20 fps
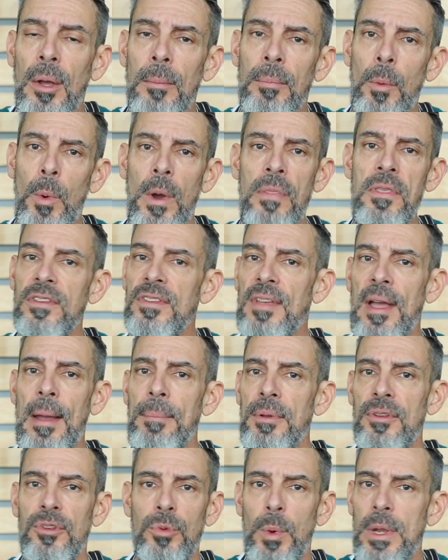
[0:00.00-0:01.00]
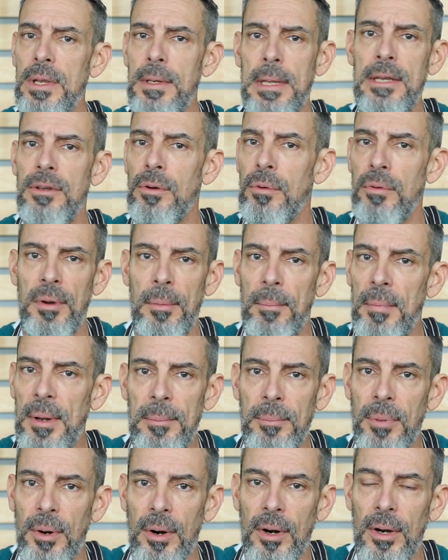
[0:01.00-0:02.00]
But when this happens, we need to
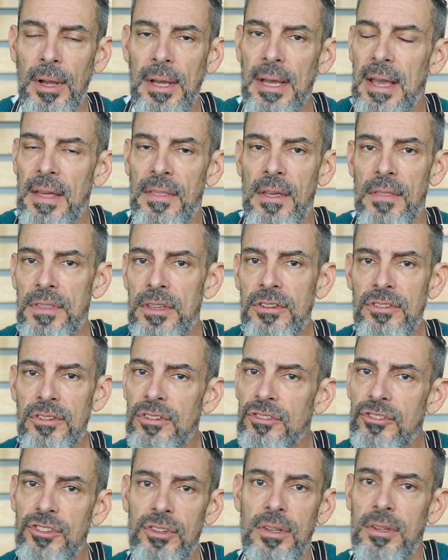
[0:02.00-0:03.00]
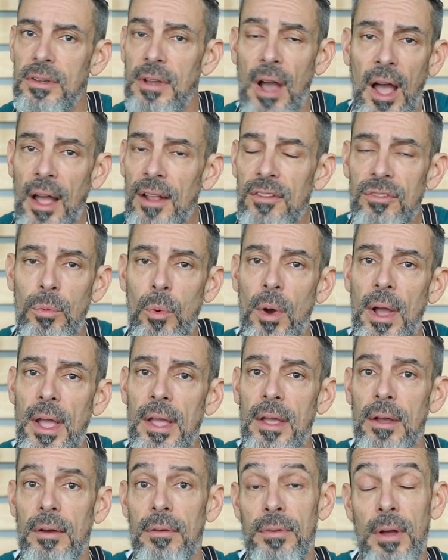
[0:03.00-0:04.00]
remember that this is God's
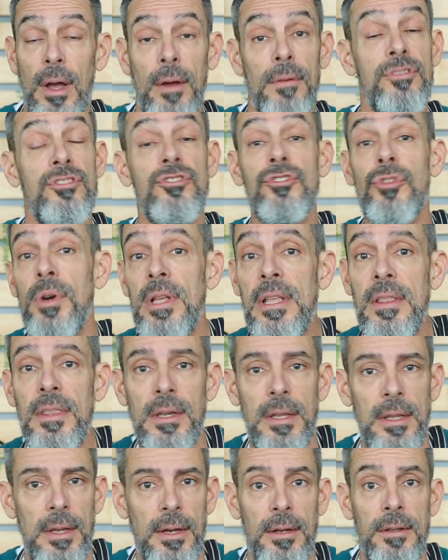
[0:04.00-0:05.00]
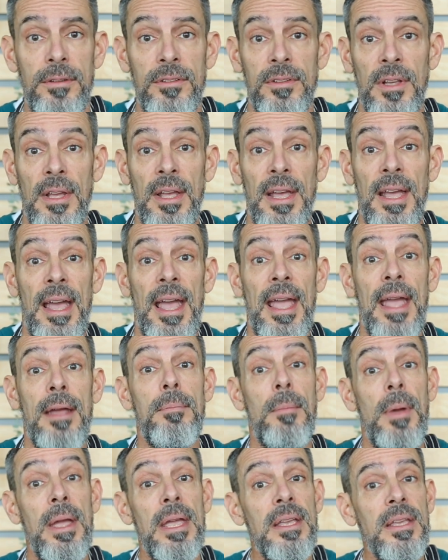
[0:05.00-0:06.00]
way of, of strengthening us
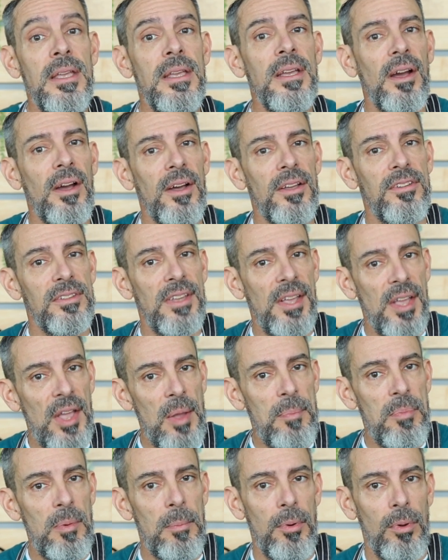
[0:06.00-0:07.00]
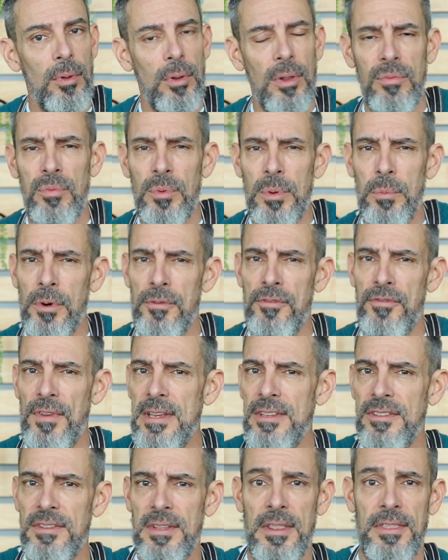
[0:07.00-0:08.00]
and making us capable of when we're
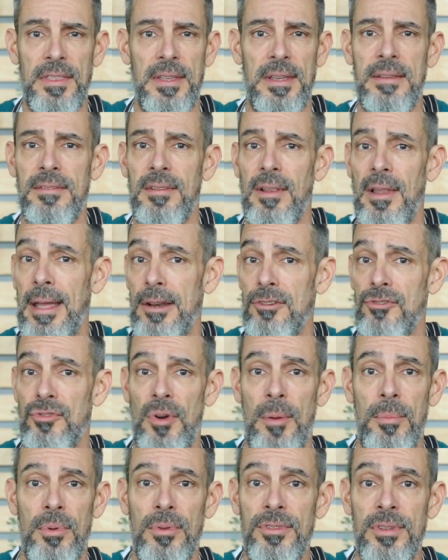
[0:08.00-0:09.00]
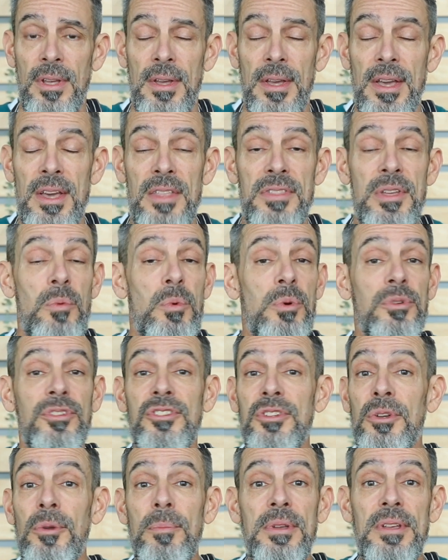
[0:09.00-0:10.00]
facing things like troubles, that we'll
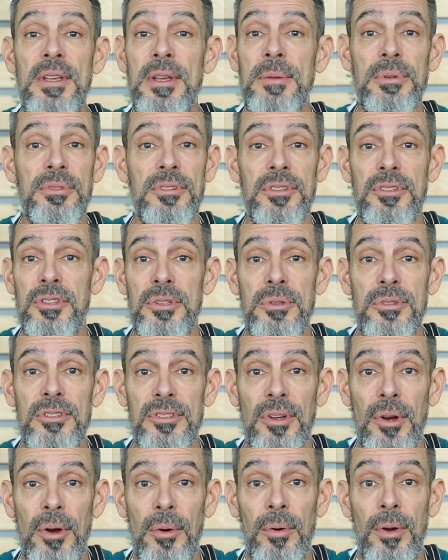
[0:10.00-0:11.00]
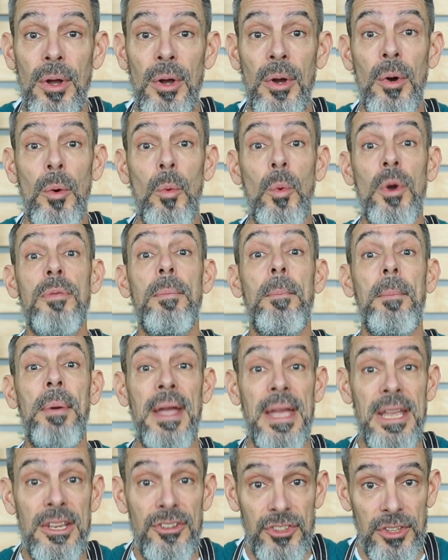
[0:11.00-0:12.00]
still be able to do so with
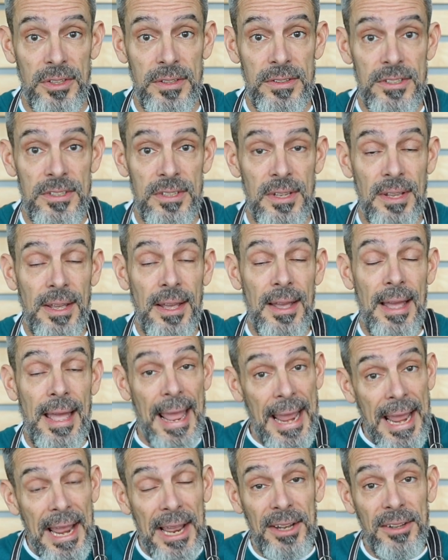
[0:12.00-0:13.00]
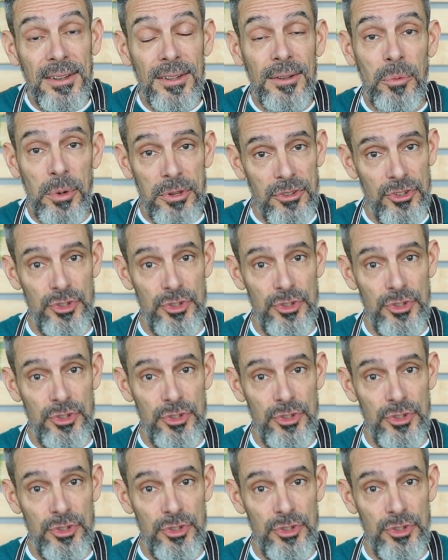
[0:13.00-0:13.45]
patience and with